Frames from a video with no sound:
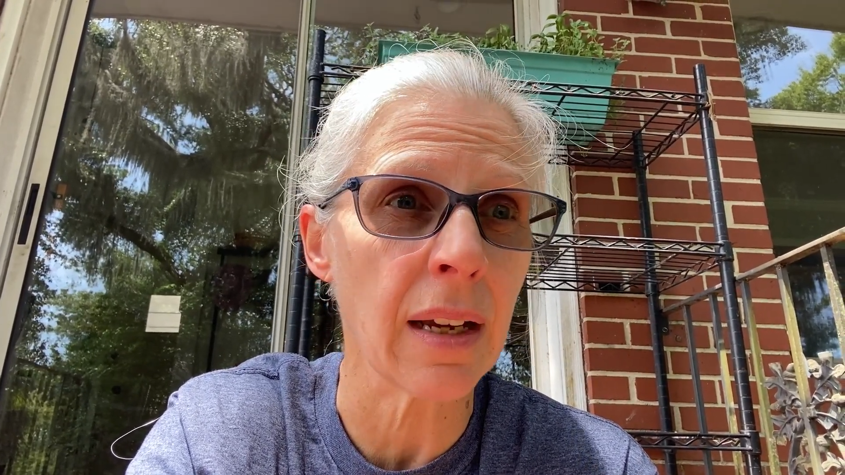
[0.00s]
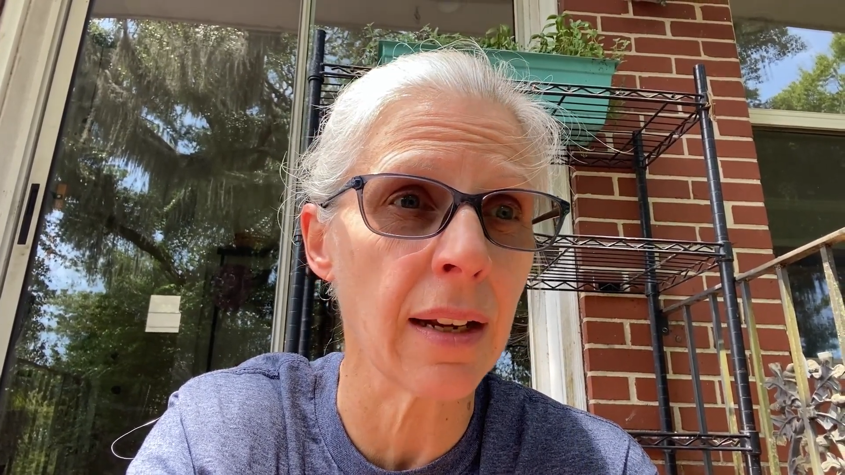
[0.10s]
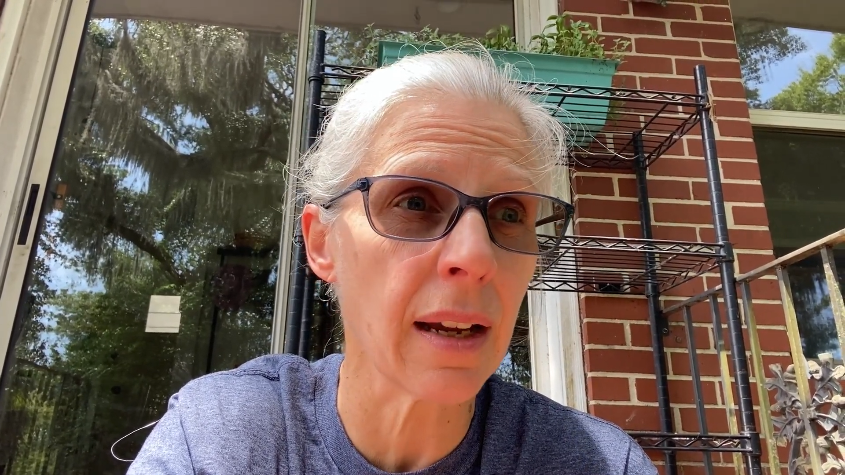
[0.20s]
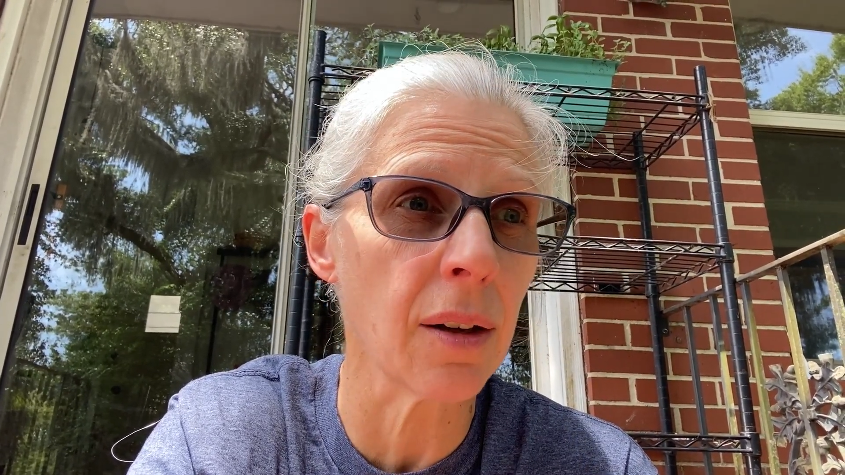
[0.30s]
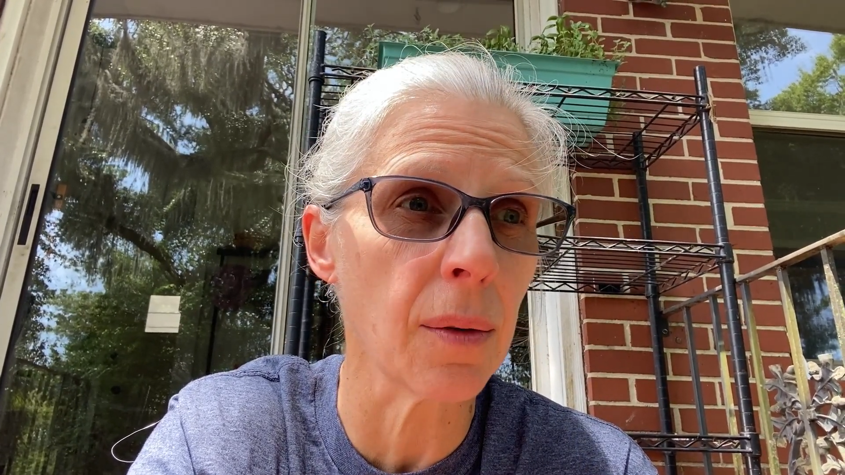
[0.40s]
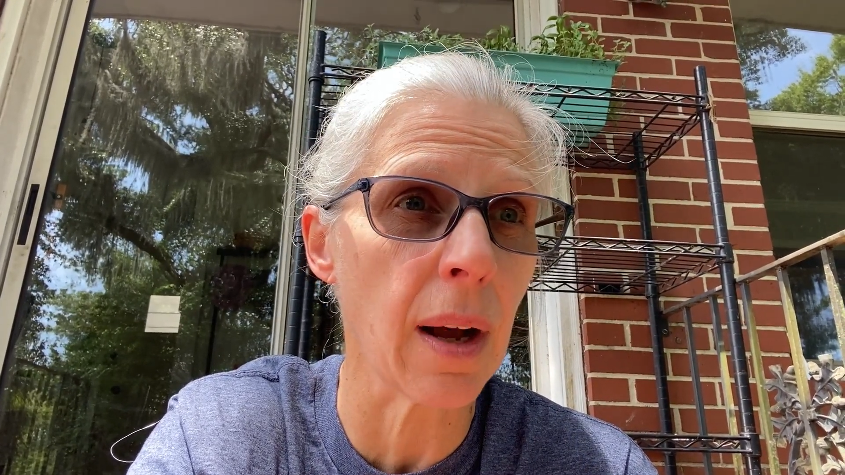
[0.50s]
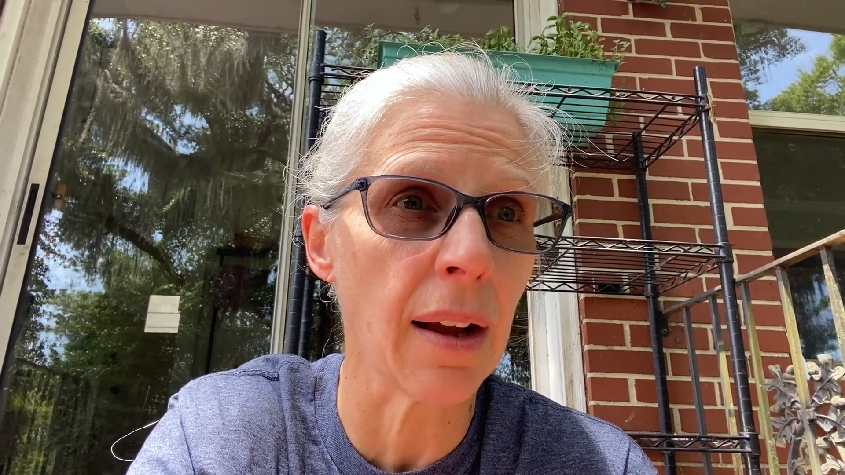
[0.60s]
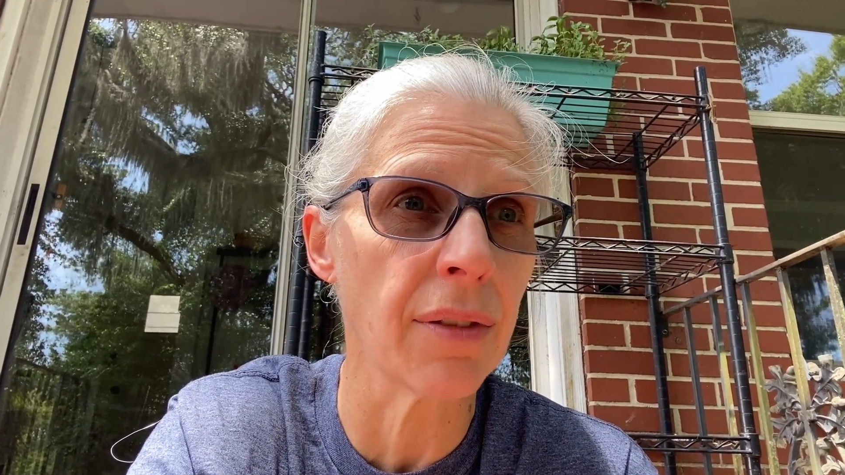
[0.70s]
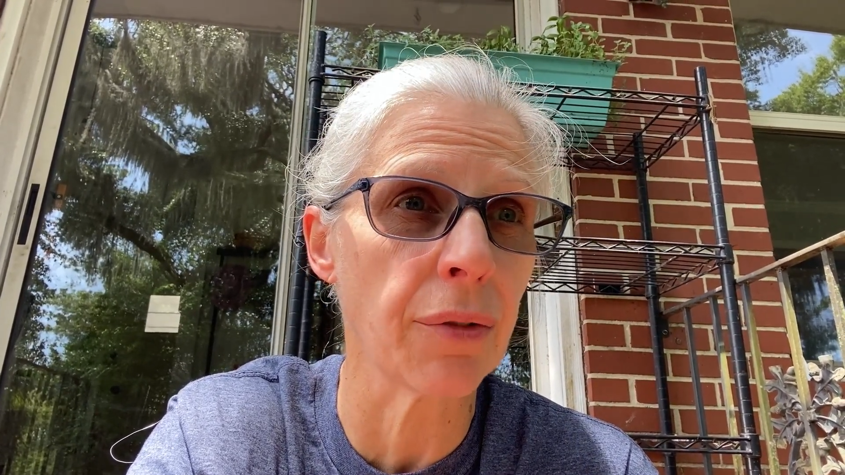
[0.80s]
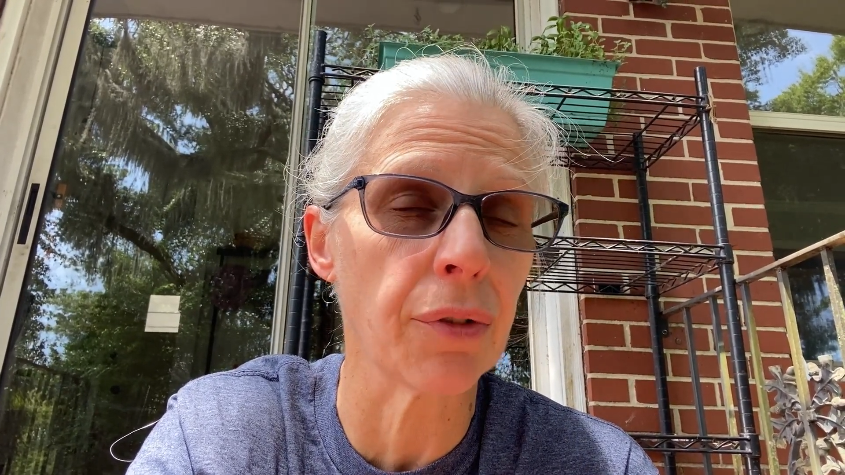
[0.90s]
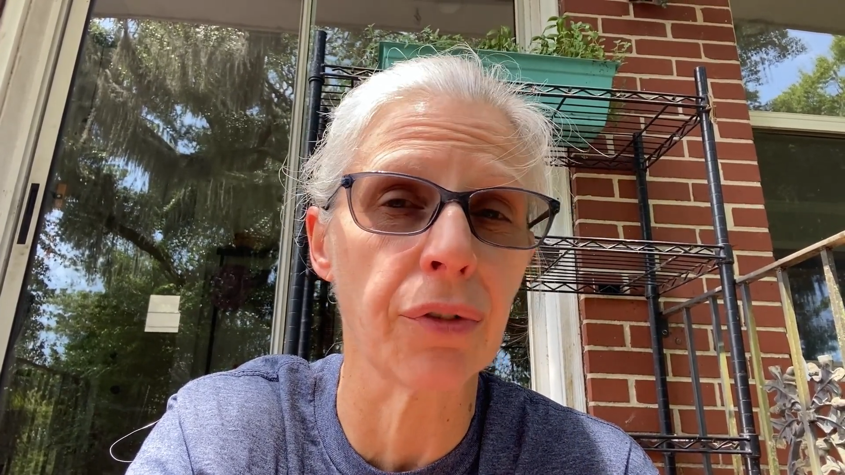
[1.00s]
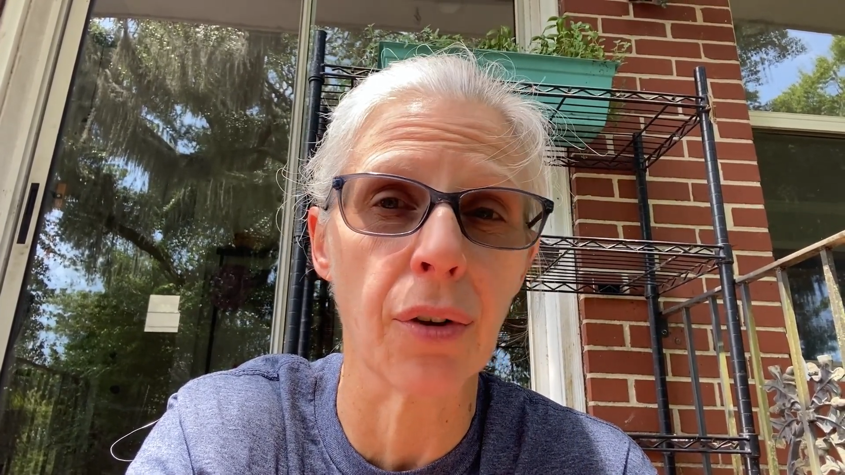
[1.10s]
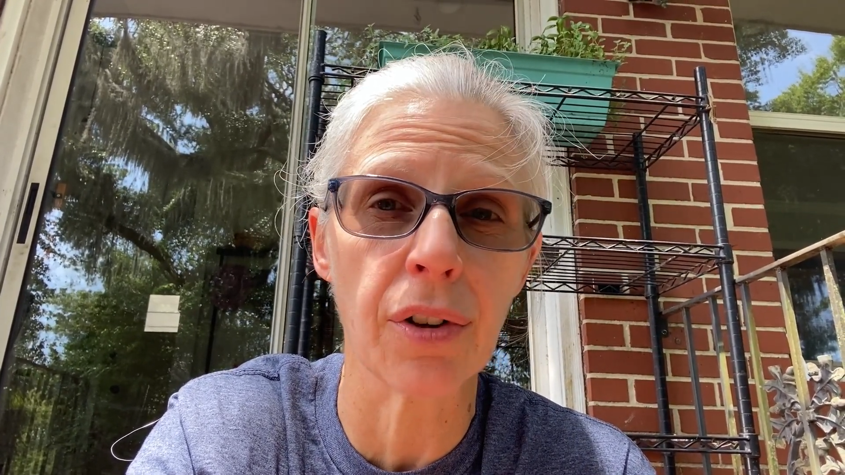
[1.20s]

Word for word: Now, I've never flown